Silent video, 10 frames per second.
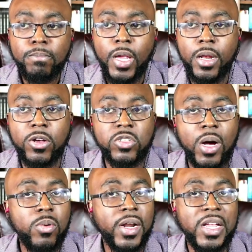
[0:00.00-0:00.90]
and also I
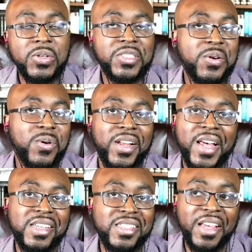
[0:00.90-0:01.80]
would like to say one
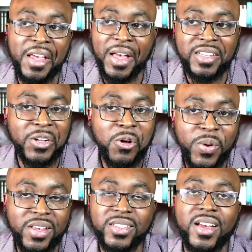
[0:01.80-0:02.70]
last thing. As
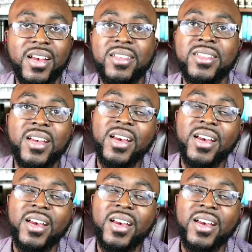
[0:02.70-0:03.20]
always, guys.